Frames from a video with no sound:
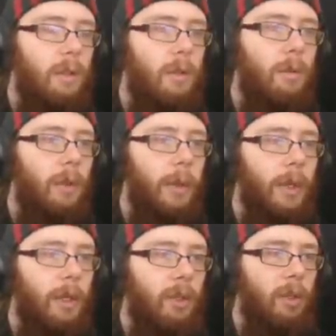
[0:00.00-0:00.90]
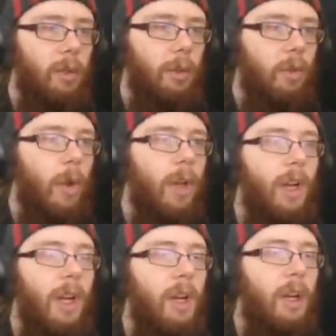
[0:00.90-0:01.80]
What am I gonna do with 1
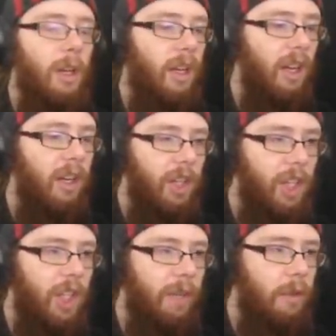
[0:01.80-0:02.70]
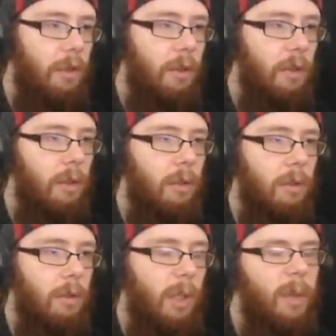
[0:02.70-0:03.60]
iron? An iron shovel?
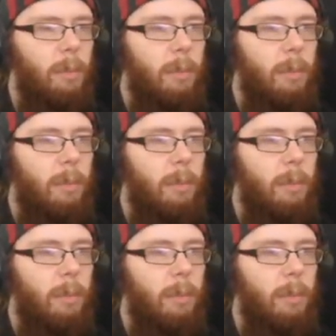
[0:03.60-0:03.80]
I mean,